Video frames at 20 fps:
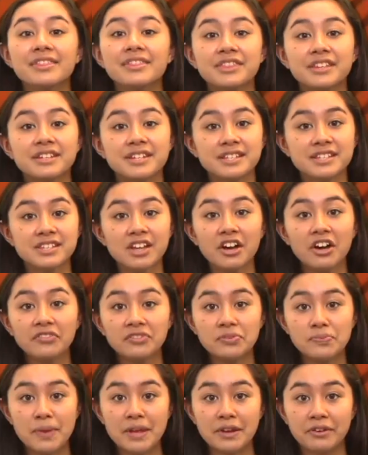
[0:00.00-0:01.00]
The
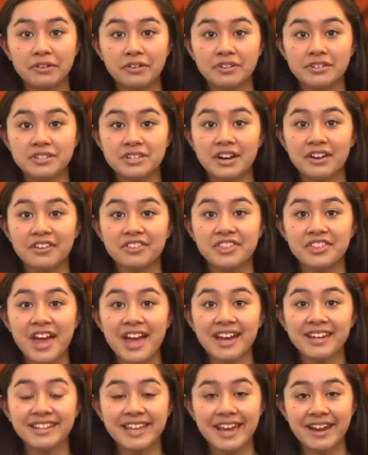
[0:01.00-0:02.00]
dissolved minerals are
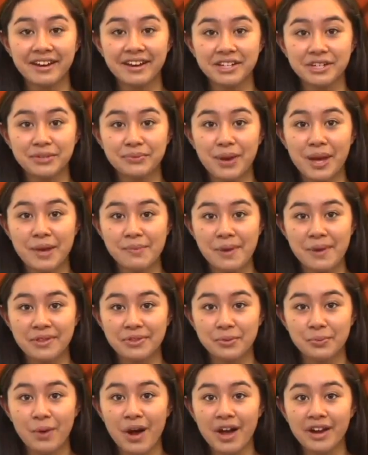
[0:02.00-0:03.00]
then carried away by
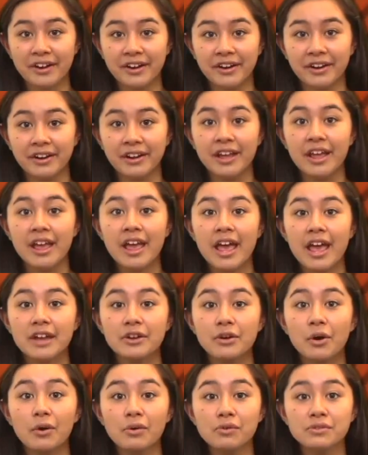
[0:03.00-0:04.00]
the water, and
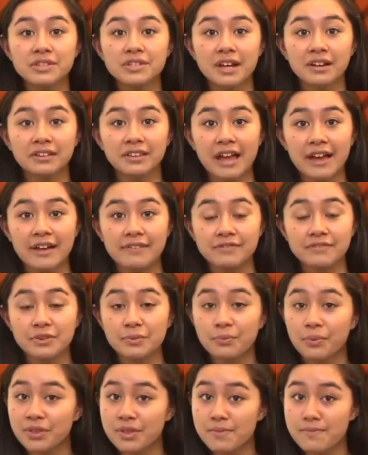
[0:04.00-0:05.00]
holes are left
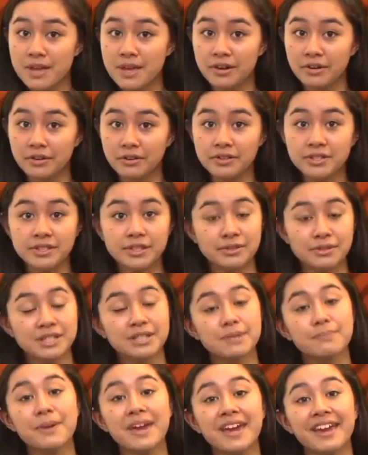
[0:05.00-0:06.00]
where the minerals used
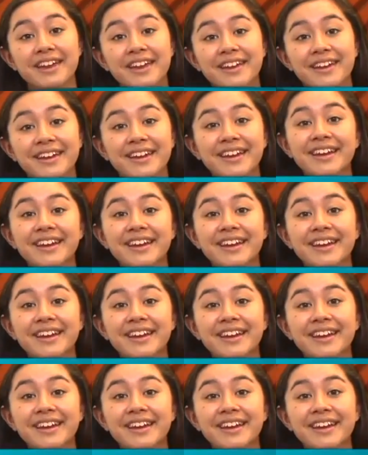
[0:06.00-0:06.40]
to be.